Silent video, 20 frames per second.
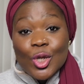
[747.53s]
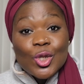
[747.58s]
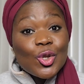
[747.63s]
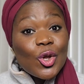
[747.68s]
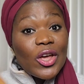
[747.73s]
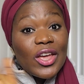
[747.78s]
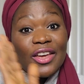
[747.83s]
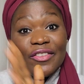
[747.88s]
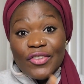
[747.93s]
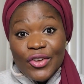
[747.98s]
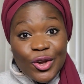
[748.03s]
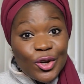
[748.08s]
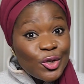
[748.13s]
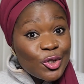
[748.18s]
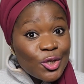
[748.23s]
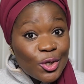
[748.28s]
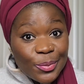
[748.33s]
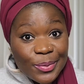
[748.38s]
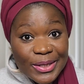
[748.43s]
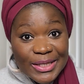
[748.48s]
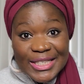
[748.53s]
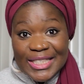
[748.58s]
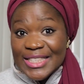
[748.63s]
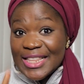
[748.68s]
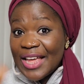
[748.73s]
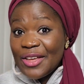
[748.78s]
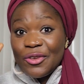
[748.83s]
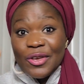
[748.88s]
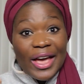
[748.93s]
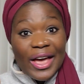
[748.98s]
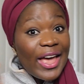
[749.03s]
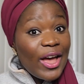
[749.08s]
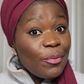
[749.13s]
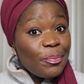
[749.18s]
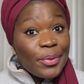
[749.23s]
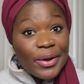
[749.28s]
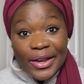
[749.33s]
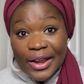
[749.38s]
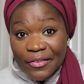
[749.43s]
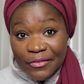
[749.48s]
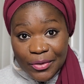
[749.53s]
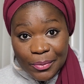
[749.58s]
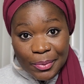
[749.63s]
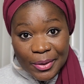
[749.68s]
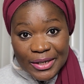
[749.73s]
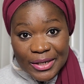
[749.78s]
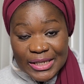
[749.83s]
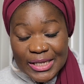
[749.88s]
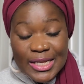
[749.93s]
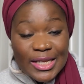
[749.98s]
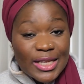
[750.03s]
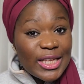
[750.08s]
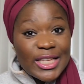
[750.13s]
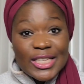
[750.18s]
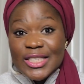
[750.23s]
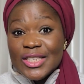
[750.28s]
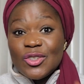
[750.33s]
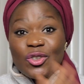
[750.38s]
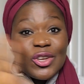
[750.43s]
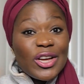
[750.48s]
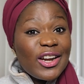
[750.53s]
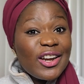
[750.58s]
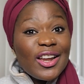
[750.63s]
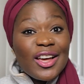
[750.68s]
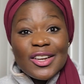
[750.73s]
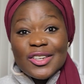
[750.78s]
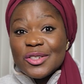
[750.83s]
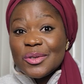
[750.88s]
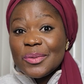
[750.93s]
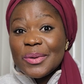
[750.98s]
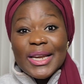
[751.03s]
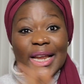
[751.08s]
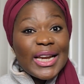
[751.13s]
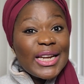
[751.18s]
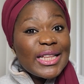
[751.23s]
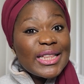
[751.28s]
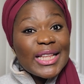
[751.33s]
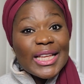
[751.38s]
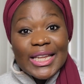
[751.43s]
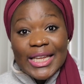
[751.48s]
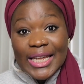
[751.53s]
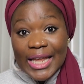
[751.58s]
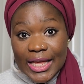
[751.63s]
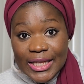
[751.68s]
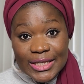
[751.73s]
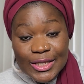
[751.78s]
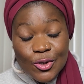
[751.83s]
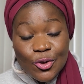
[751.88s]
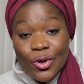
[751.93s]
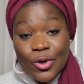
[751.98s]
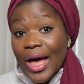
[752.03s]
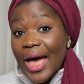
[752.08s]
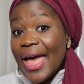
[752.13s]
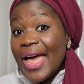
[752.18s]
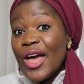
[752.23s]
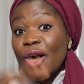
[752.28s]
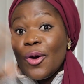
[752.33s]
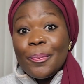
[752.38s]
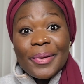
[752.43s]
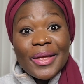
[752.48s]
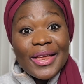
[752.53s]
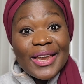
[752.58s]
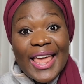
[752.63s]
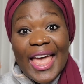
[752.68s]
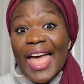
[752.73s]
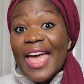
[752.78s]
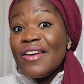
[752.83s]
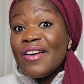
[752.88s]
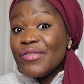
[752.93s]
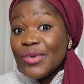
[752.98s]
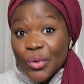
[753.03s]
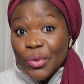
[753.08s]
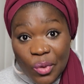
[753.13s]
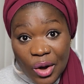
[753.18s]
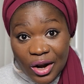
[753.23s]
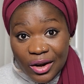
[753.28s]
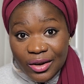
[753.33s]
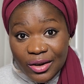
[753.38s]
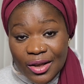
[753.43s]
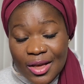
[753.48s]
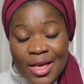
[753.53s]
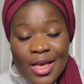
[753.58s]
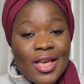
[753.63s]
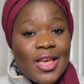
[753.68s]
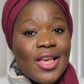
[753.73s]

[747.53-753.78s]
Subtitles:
So if you do it, it's like you are helping everybody. You're not doing anything less. You are helping everyone.